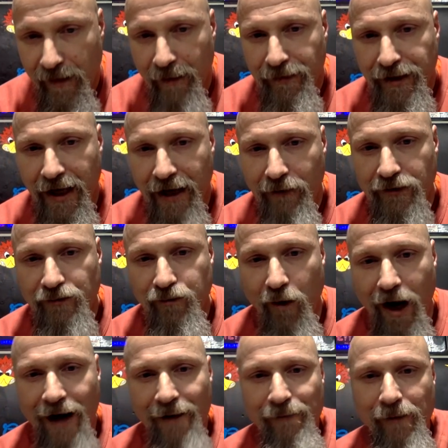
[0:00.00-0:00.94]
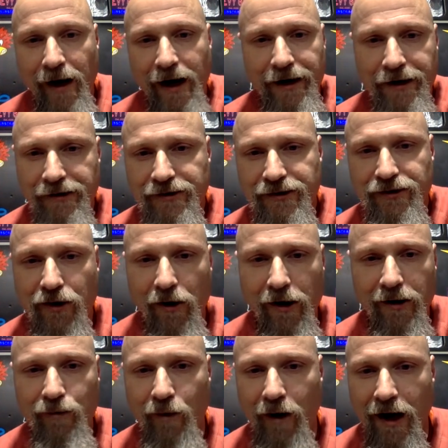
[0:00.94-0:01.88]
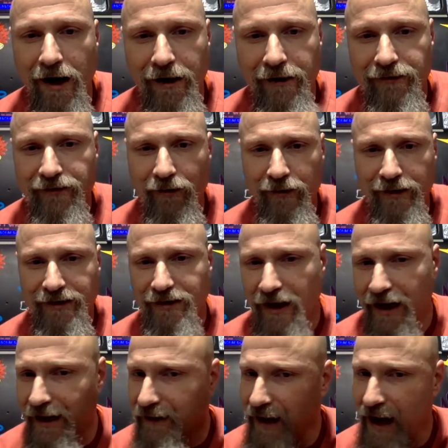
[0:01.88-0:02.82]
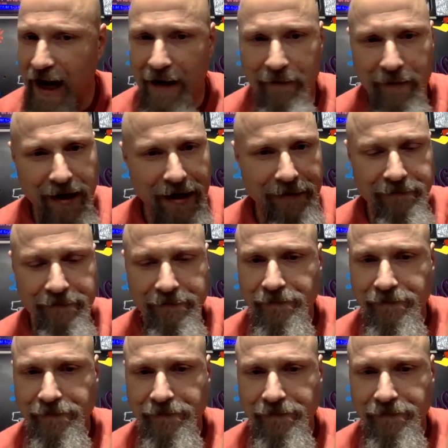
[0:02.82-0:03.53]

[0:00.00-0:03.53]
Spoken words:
But that was Wi-Fi. This is hardwired, so it's like that, man.